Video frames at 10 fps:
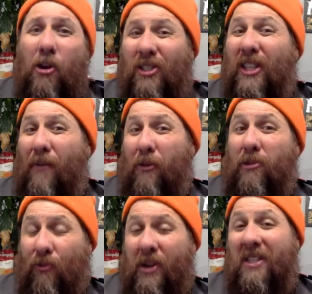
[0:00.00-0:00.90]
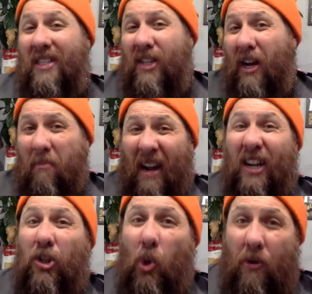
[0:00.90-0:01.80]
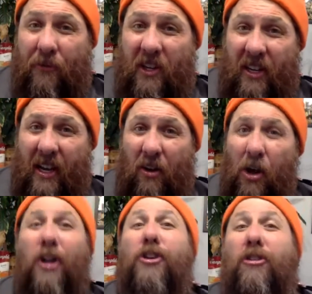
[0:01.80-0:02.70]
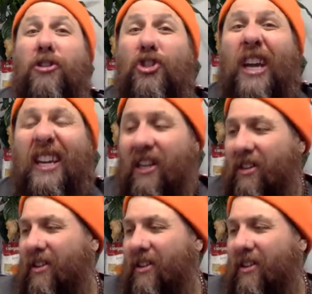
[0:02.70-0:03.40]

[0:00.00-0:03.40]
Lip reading: or stuff that was really done by Glorfindel. Check.